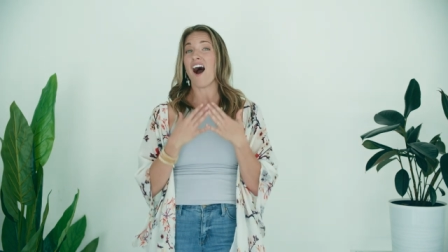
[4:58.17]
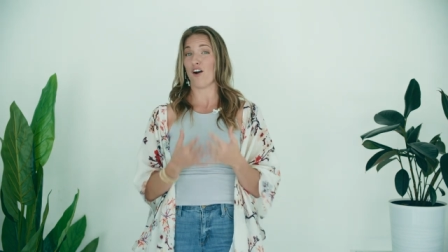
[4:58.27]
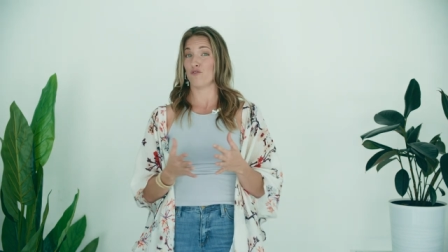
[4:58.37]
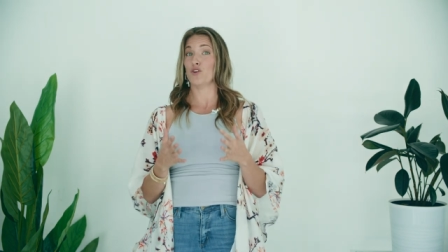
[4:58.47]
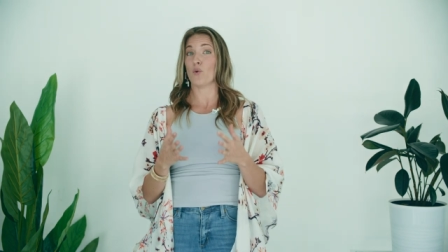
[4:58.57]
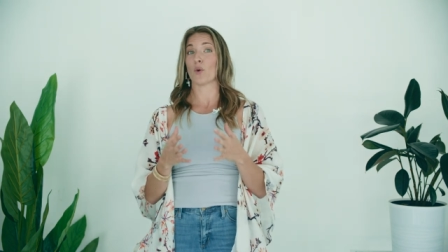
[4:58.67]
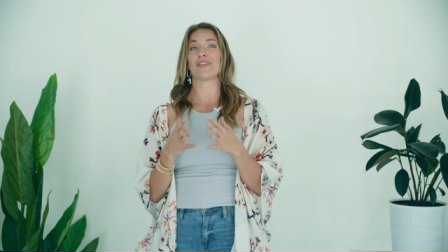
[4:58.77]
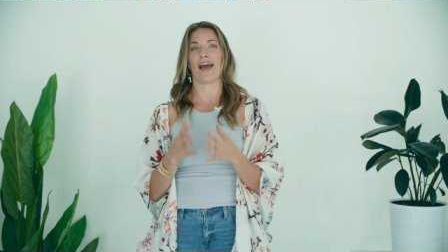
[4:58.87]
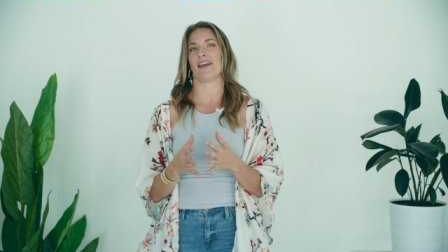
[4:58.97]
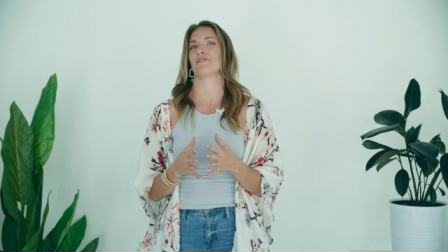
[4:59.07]
of your
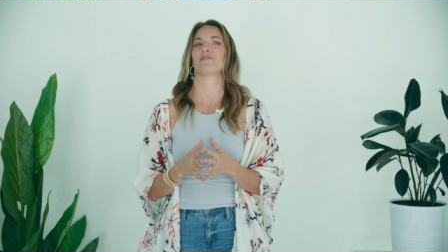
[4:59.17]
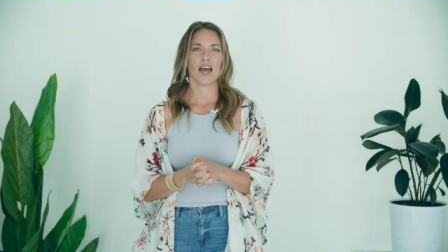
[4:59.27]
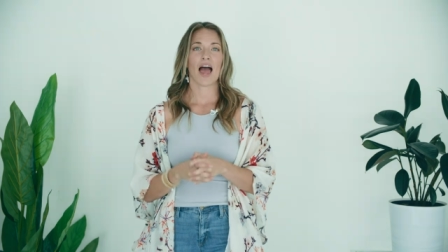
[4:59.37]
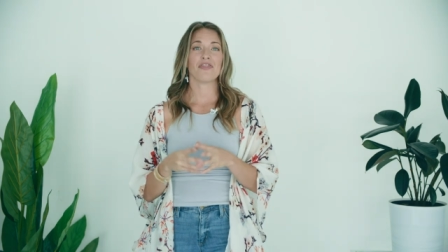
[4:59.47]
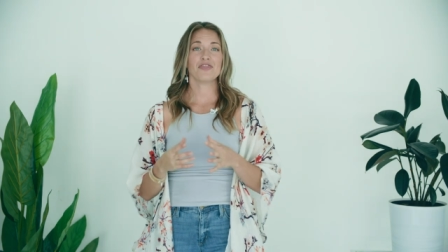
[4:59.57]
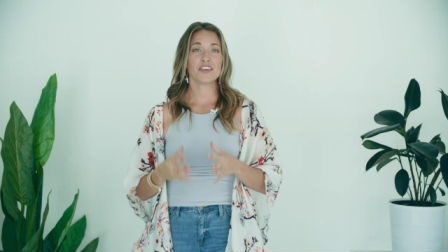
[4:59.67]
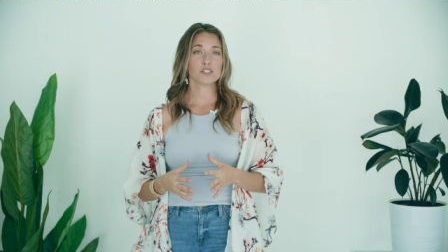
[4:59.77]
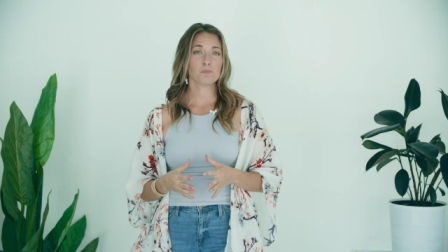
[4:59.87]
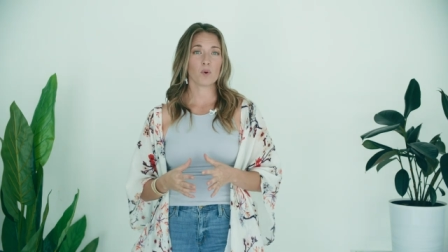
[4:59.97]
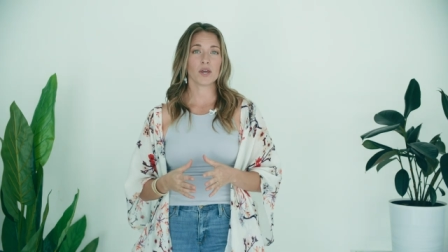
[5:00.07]
life. At
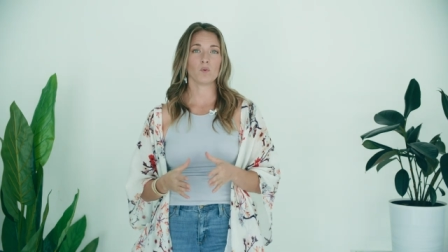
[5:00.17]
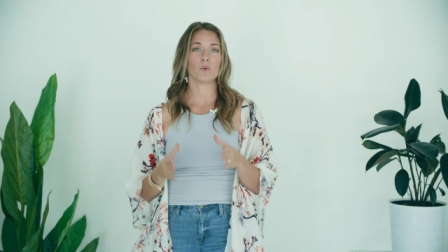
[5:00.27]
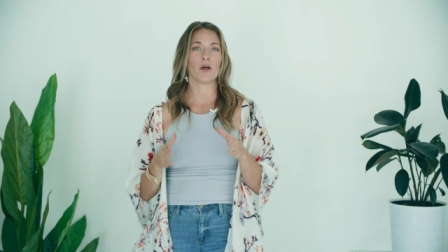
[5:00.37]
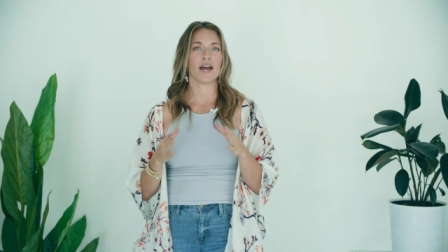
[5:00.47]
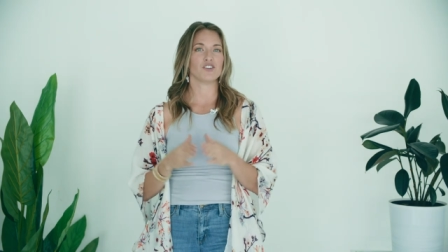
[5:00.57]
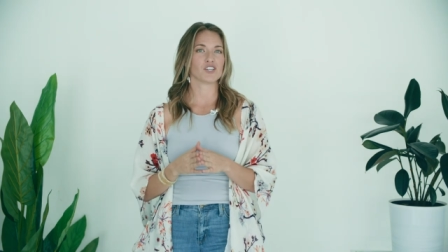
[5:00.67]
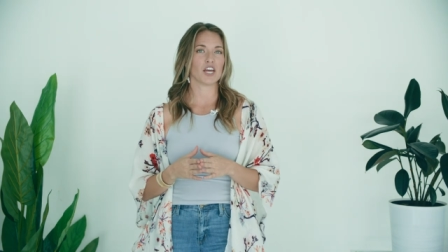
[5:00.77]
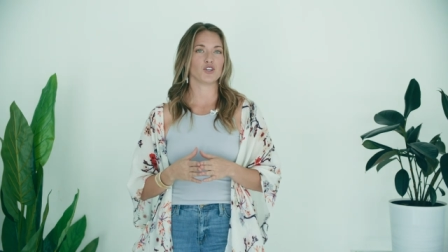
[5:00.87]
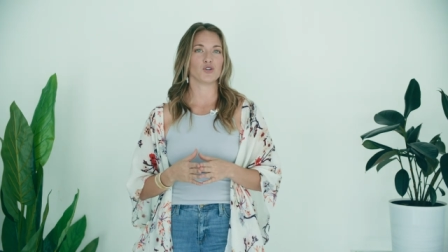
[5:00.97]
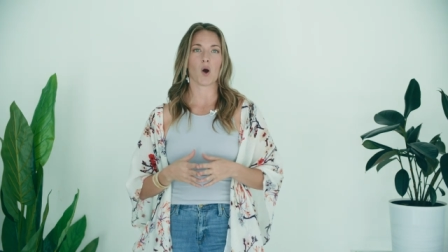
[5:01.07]
this point, we will
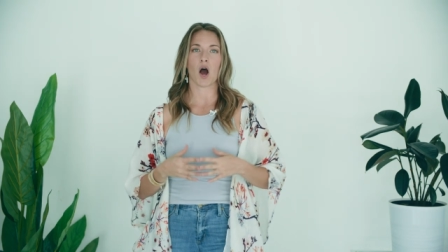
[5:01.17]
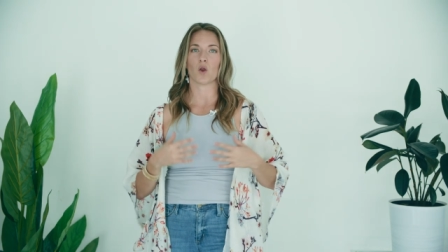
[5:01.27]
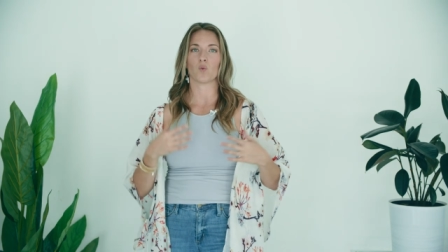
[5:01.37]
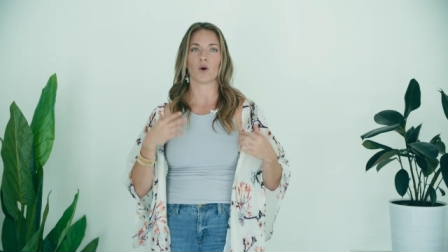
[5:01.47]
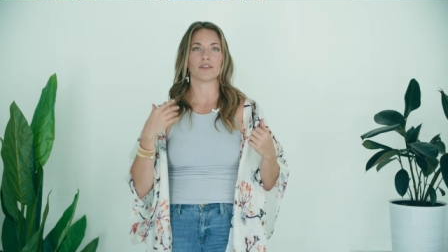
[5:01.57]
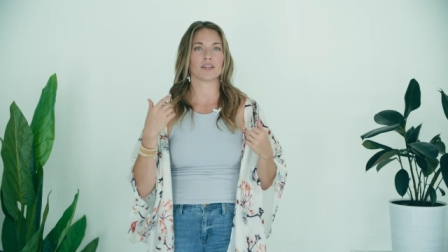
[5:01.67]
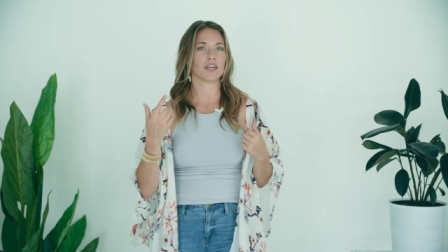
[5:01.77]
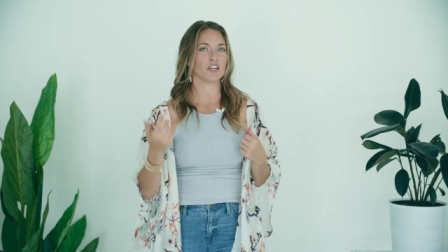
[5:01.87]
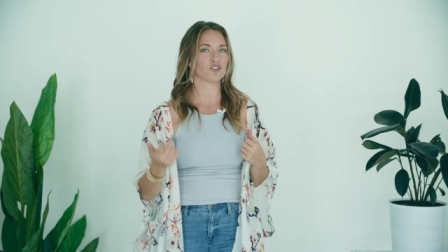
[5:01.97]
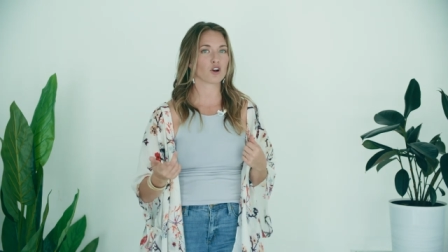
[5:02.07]
educate you on what
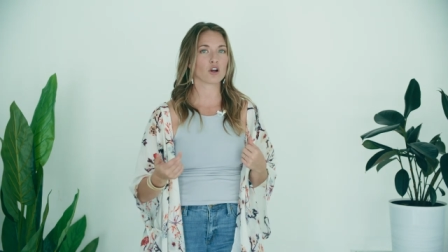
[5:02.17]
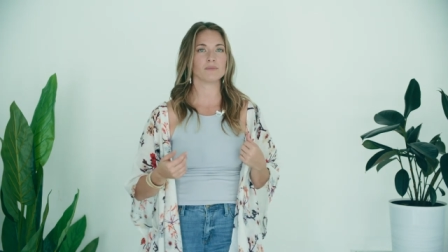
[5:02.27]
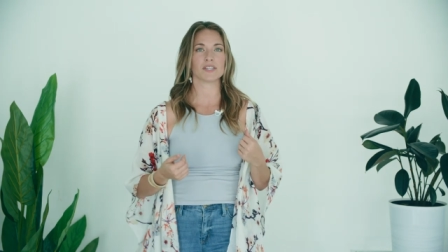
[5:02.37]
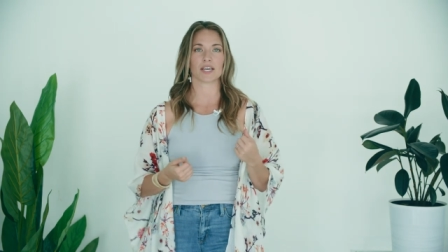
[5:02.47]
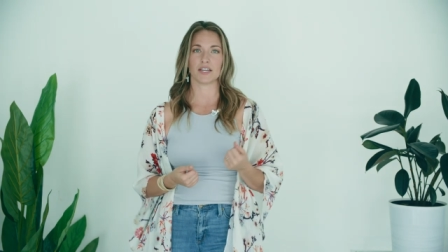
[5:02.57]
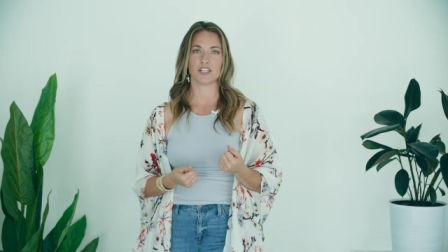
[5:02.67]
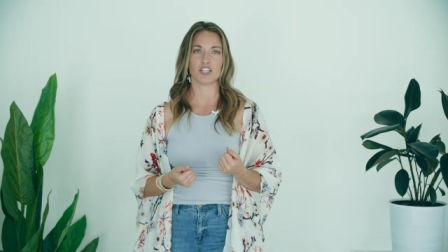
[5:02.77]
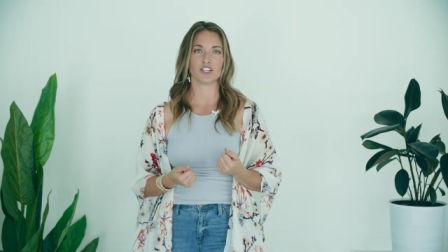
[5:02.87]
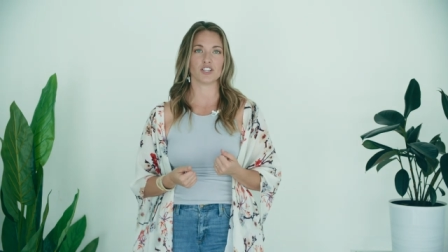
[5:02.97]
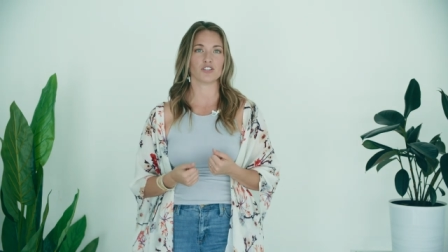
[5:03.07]
key terms and
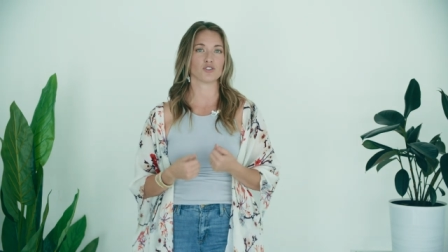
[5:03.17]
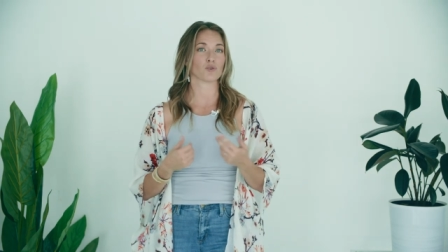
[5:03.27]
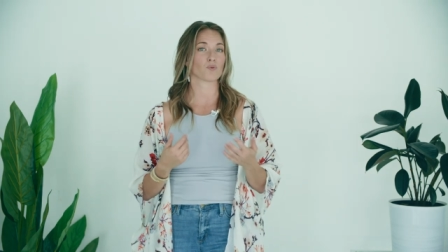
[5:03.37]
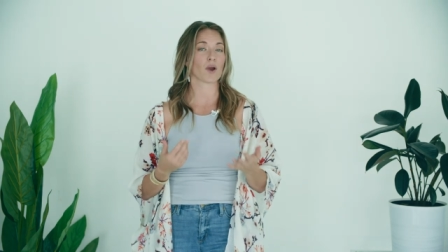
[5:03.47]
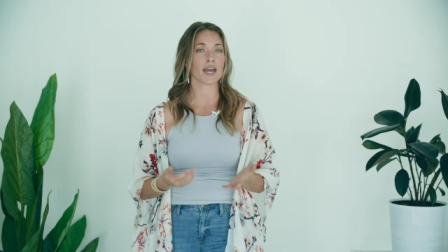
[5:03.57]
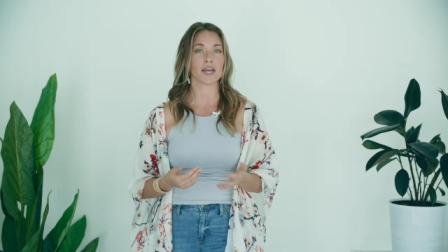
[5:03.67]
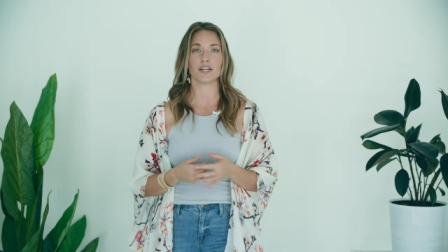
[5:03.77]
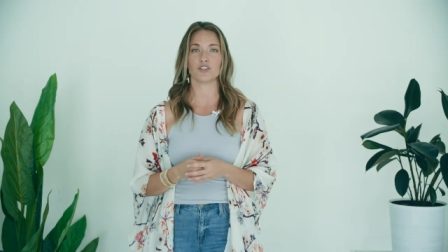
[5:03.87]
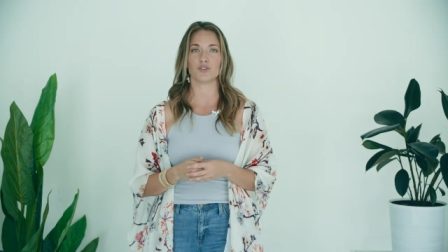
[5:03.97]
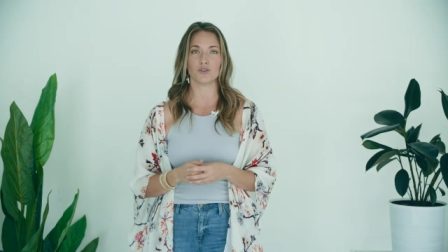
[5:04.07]
conditions to write into